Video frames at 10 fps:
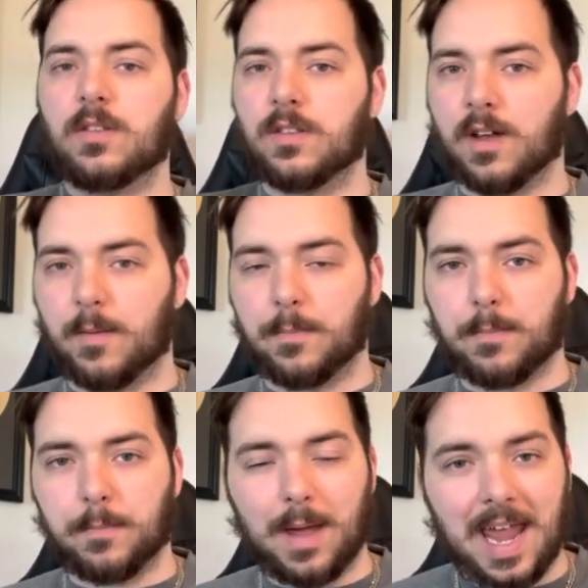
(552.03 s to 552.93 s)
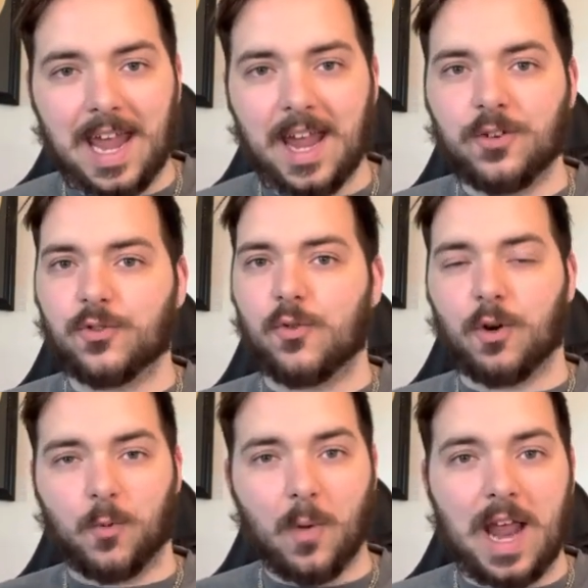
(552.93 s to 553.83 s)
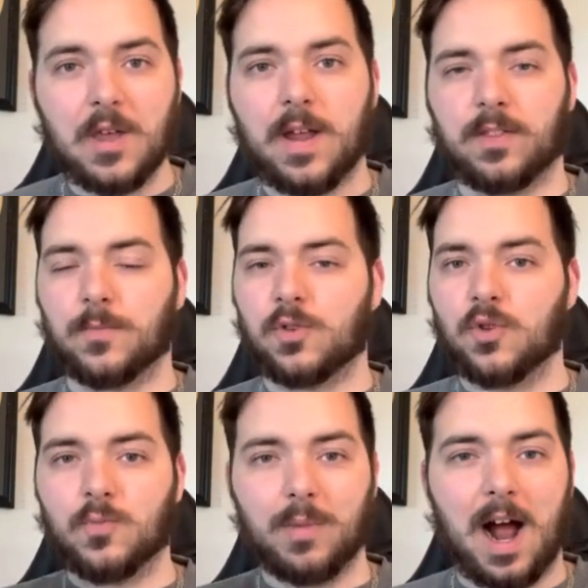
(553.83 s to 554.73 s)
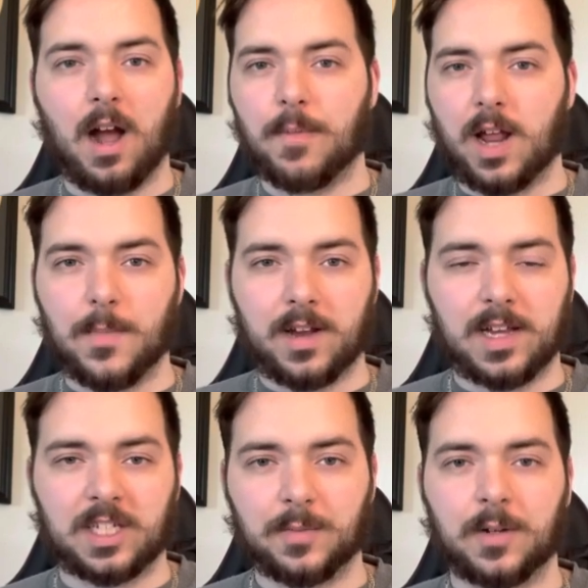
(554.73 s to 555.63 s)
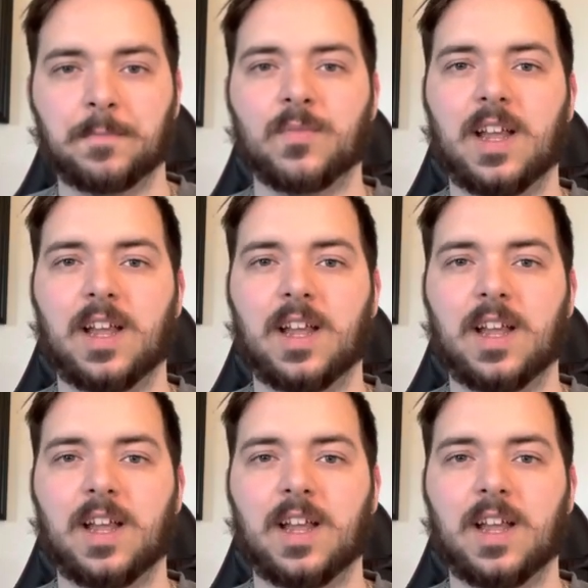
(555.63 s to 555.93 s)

the page or way you get them to buy or become a customer,